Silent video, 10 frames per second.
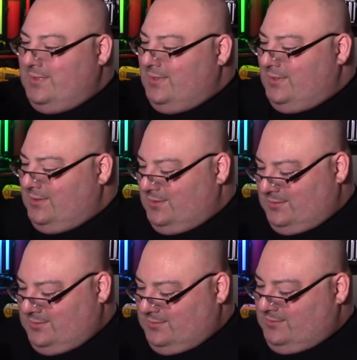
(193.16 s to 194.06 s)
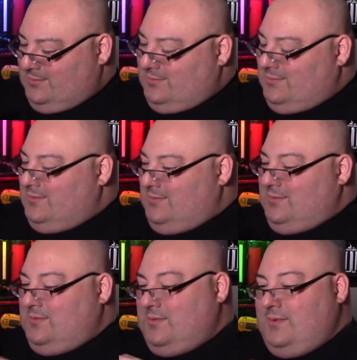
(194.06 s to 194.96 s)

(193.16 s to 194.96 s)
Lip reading: (silence)